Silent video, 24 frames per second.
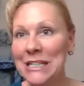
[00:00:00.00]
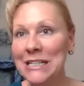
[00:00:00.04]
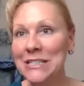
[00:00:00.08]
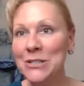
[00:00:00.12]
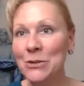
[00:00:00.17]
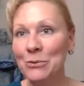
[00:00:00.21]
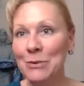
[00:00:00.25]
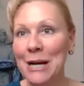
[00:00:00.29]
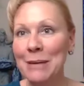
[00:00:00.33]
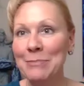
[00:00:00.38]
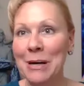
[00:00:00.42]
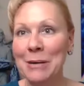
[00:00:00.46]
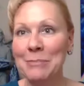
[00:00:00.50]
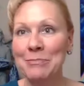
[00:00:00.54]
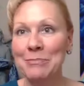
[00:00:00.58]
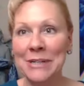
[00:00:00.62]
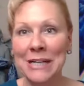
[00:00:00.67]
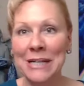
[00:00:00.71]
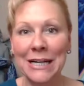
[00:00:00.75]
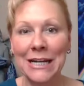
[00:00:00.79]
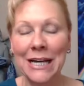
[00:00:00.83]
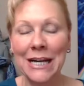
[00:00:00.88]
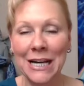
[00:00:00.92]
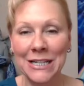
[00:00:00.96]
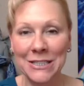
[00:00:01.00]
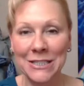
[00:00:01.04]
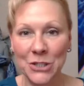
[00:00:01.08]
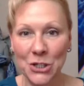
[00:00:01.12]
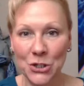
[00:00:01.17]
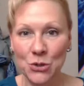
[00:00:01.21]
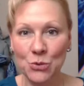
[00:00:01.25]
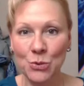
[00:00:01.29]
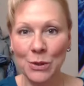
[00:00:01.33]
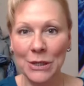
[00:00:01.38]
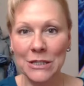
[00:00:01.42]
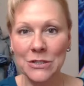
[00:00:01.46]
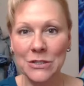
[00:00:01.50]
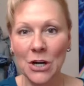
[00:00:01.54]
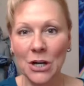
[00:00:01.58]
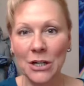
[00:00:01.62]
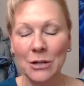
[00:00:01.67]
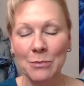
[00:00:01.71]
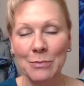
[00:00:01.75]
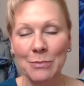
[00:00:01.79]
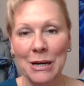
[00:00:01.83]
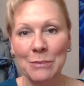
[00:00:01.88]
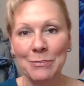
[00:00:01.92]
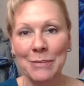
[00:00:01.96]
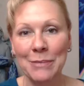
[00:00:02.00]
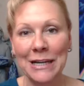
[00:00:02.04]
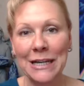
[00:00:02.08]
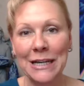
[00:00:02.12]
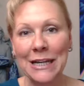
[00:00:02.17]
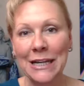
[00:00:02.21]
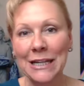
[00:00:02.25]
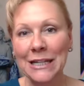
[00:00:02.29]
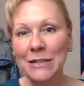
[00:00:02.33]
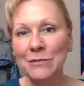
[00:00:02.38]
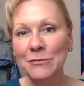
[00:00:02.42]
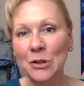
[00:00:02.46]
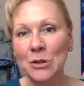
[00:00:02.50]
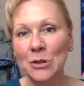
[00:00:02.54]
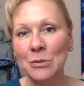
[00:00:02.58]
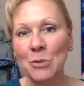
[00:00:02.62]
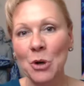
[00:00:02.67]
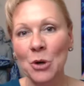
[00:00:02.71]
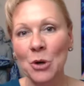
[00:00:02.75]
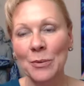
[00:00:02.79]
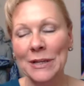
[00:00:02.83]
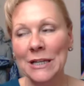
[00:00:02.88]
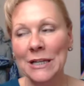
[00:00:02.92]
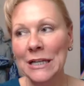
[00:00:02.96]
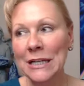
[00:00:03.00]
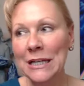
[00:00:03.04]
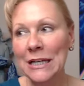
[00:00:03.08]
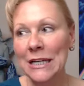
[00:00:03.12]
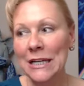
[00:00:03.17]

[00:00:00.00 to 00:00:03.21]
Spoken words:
to wrap up. But I just want to talk about my kitty for a moment.